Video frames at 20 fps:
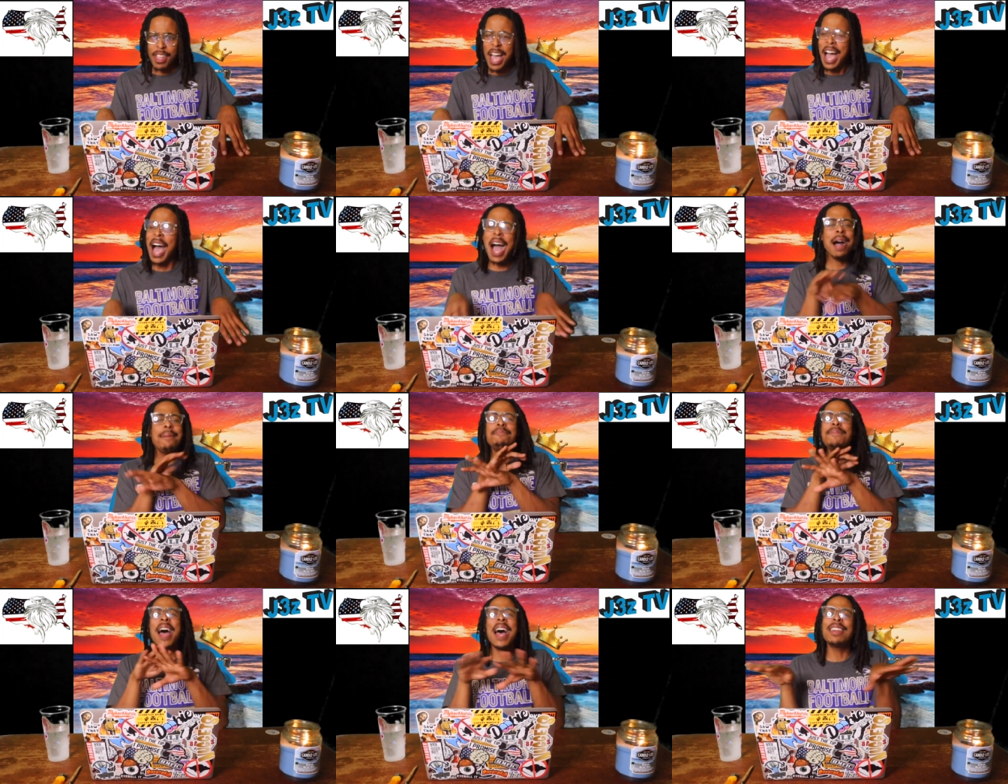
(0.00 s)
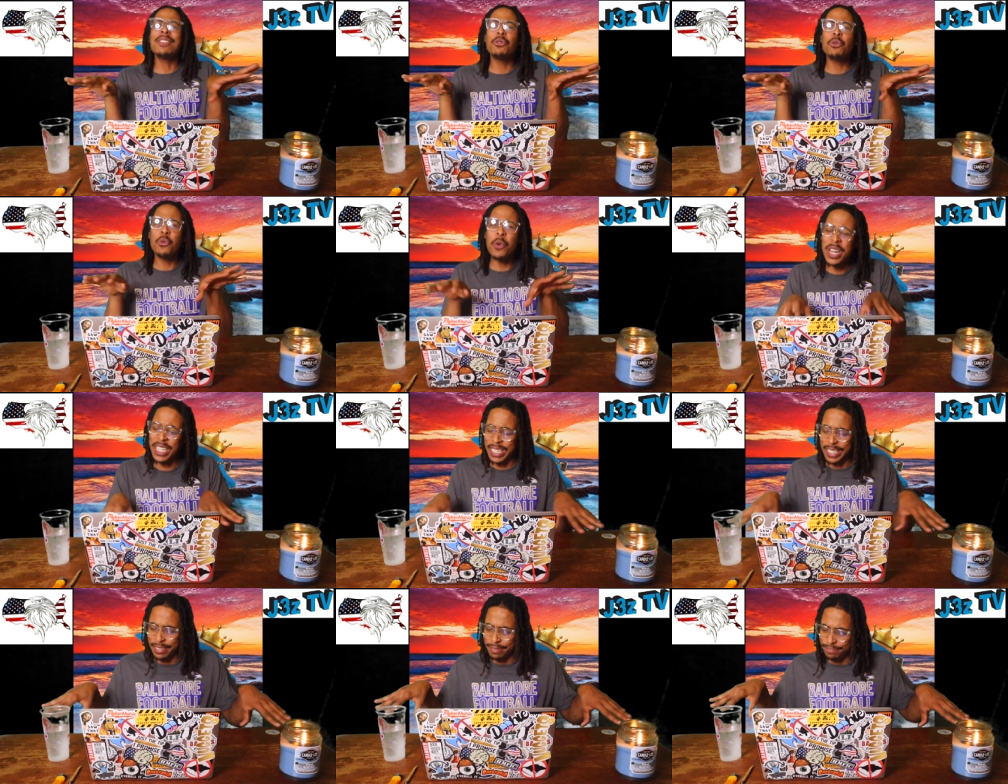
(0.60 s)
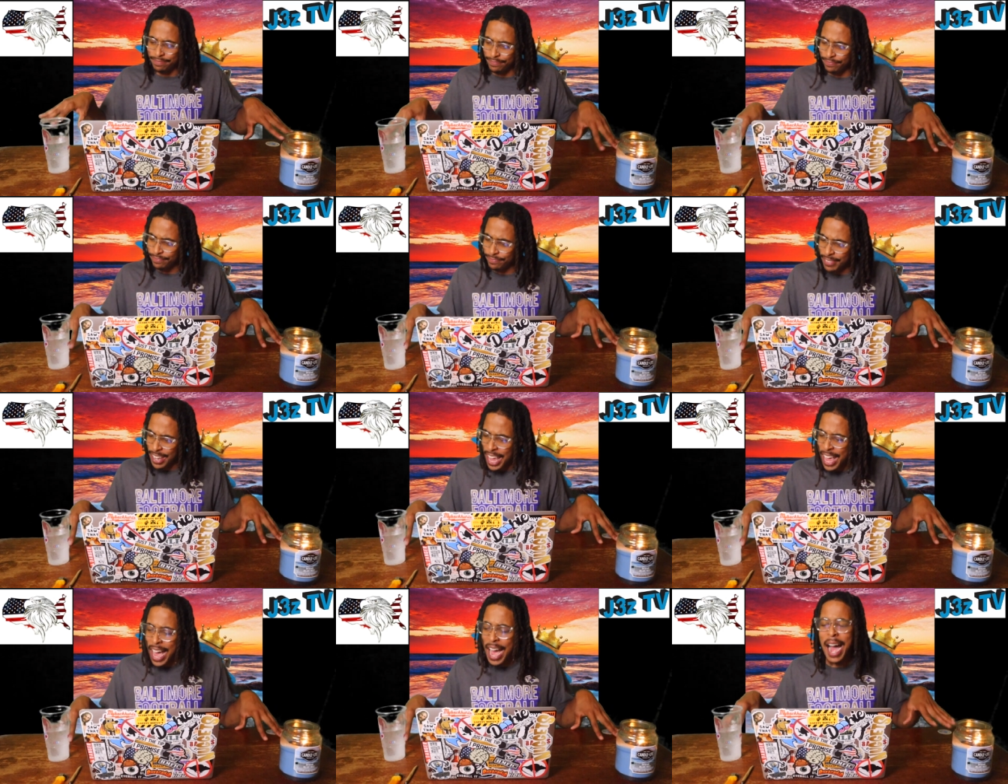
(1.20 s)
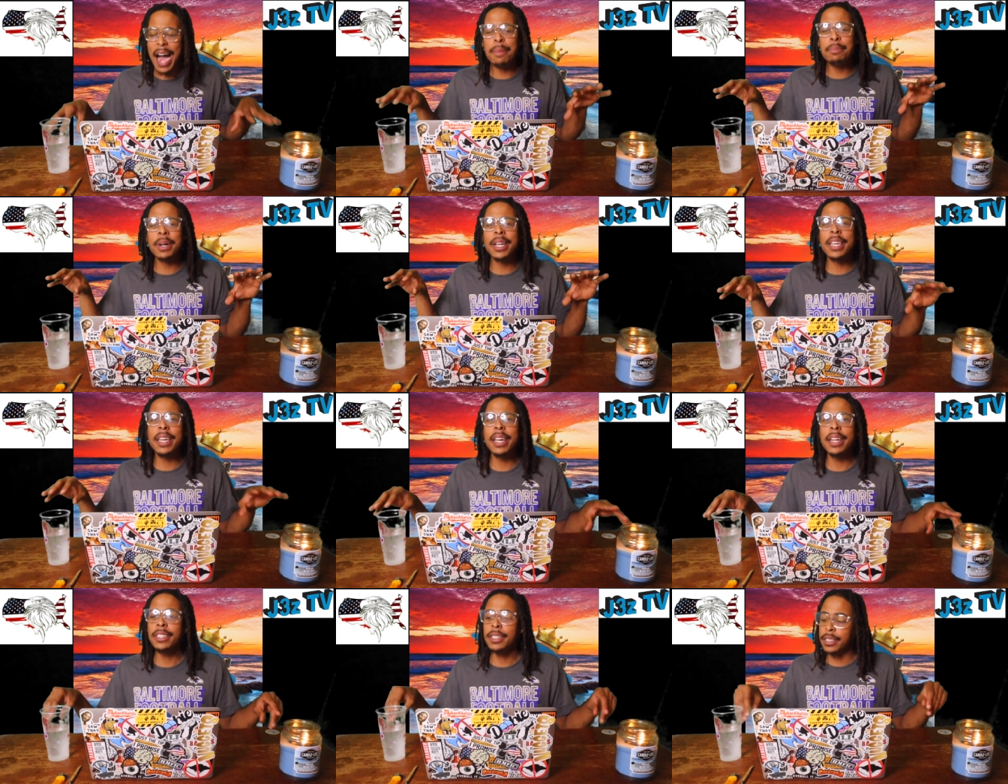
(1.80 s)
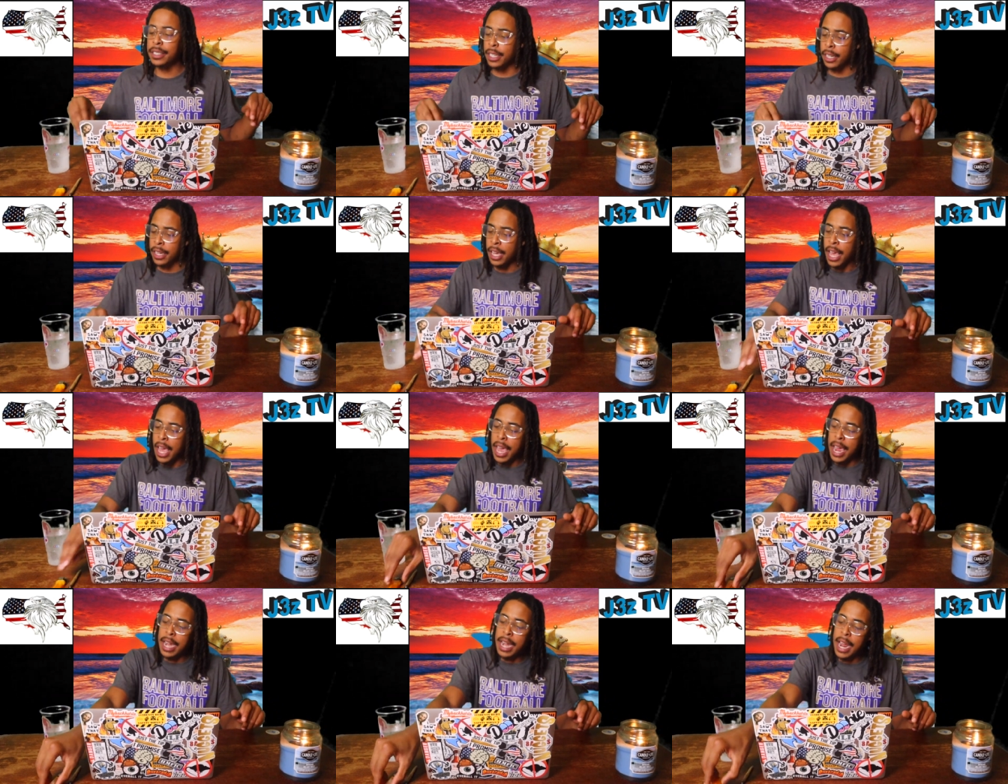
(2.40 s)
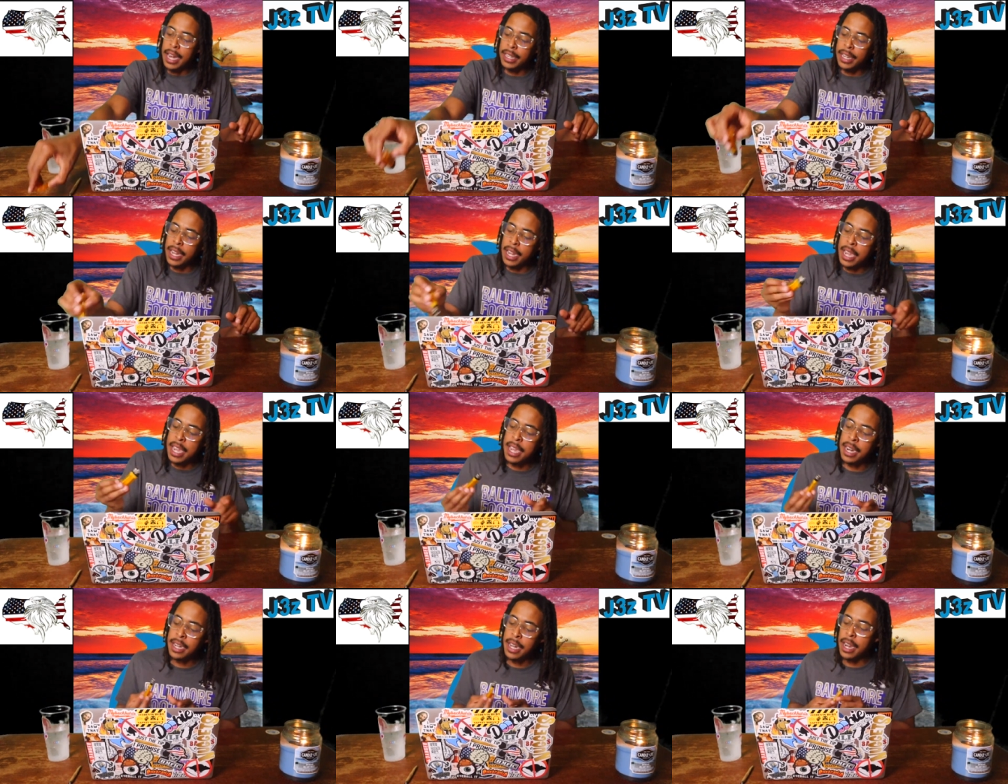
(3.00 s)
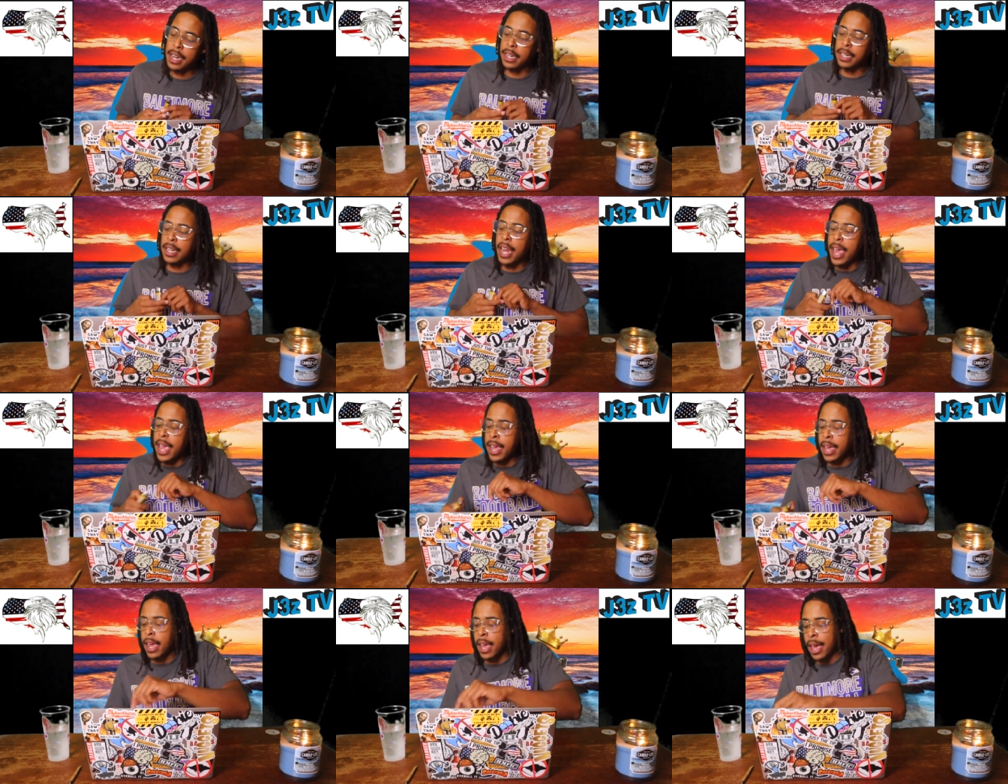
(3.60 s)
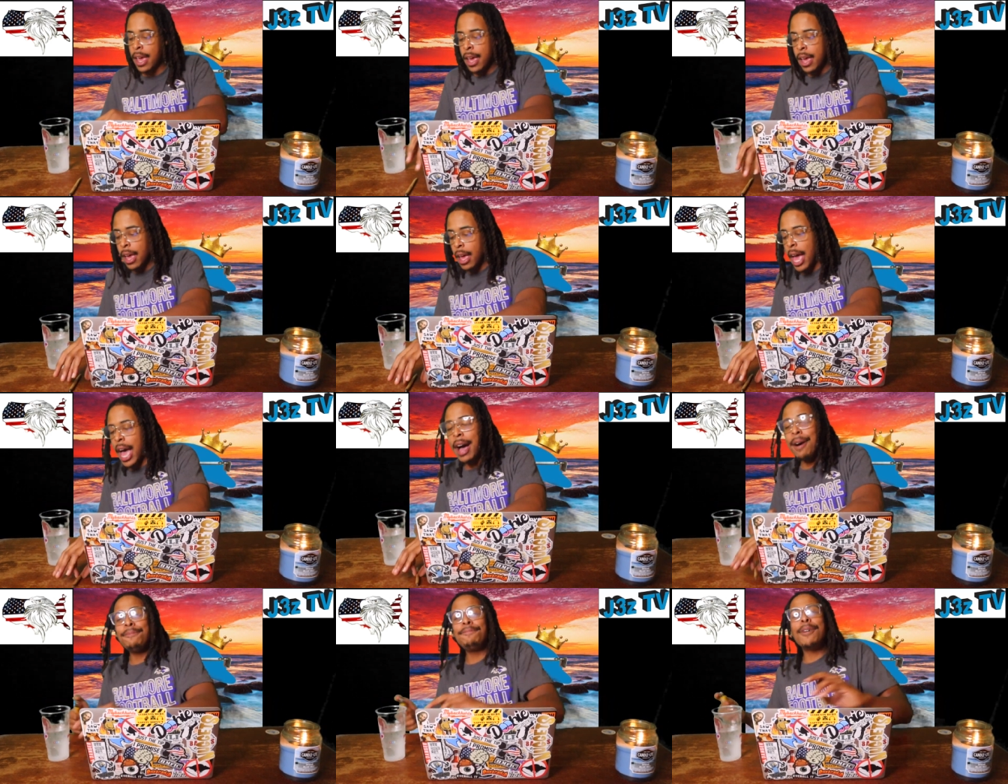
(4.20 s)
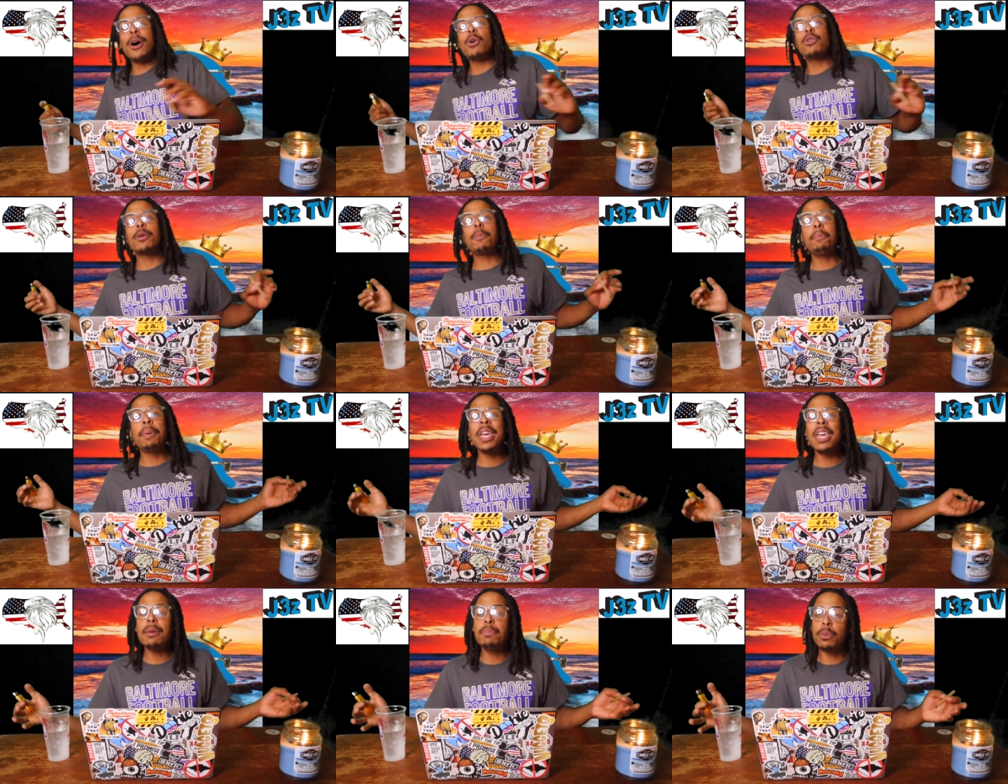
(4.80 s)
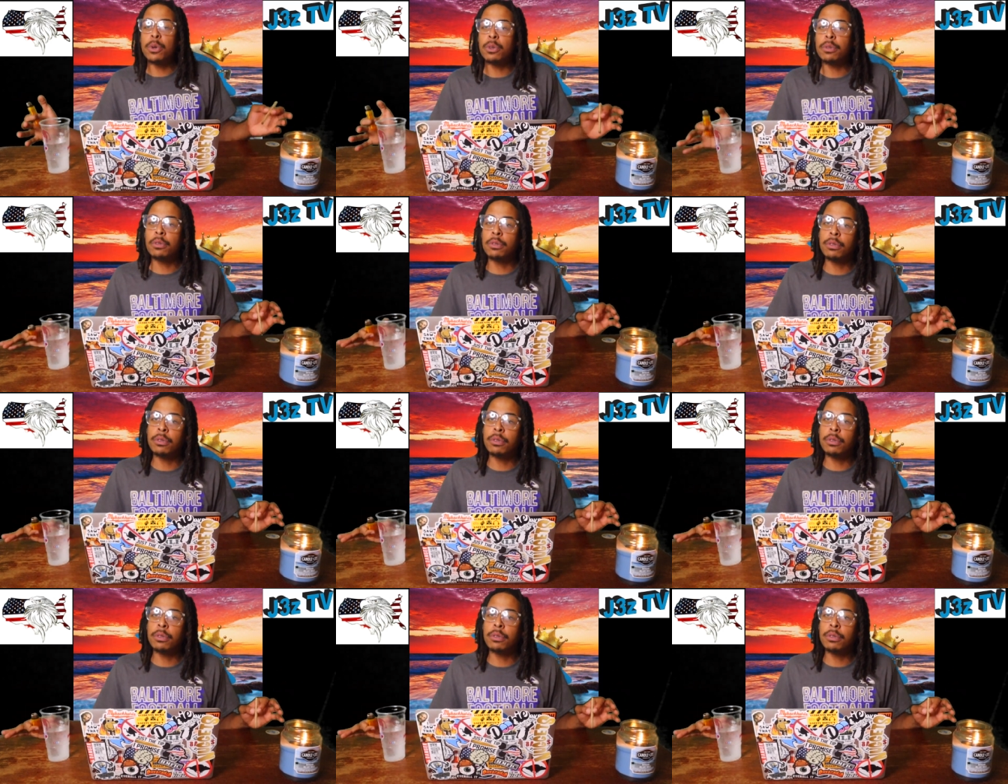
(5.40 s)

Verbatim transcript: I'm not. what? I'm against it. And at the end of the day, I'm for the people.